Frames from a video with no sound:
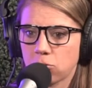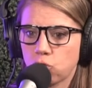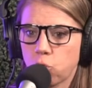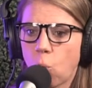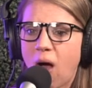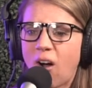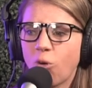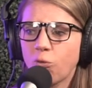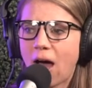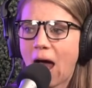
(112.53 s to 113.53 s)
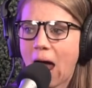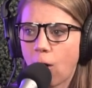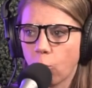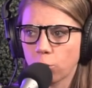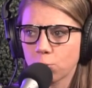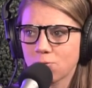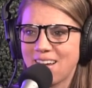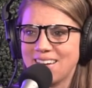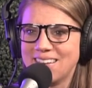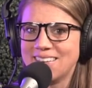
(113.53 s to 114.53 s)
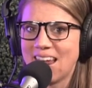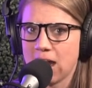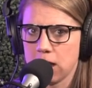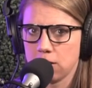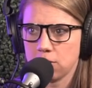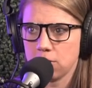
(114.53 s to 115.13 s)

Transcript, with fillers: twelve hours a day